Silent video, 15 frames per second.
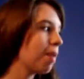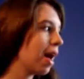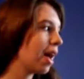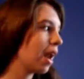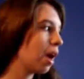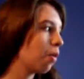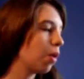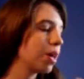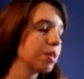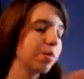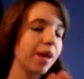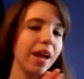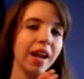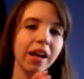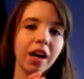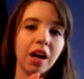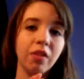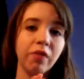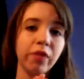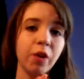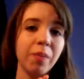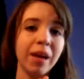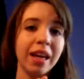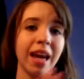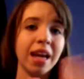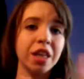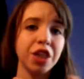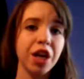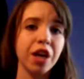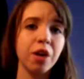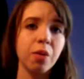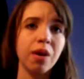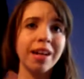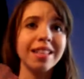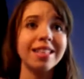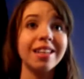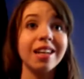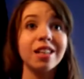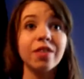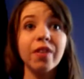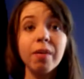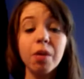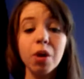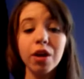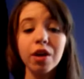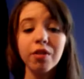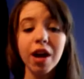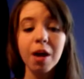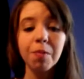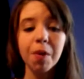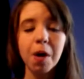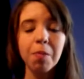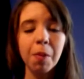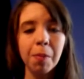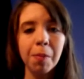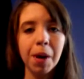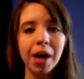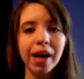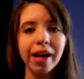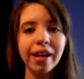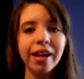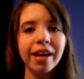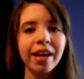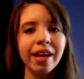and I was planning on filming a January/February wrap-up, but